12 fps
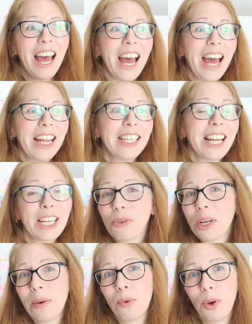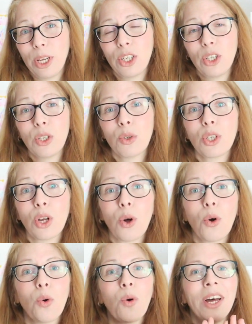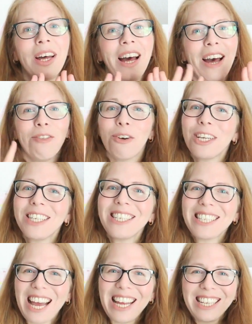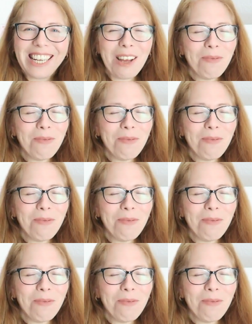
And that's what I'm going to do. So I've already decided,